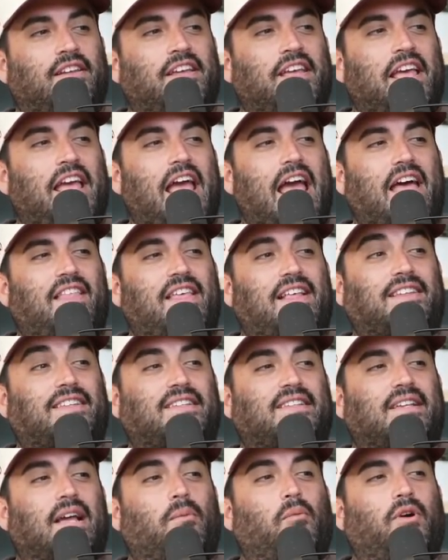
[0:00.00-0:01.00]
Yeah. And then
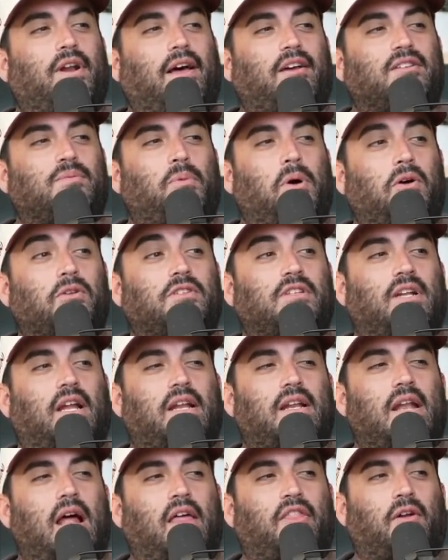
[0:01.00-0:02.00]
someone else posted
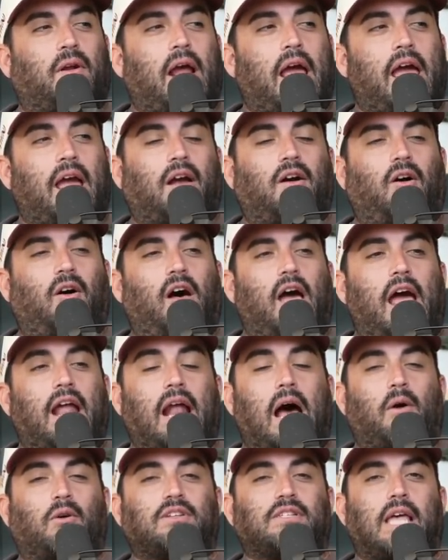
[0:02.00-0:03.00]
another angle, and
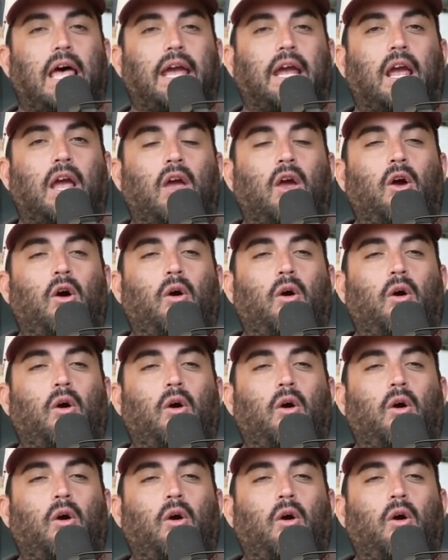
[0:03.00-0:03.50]
I was like,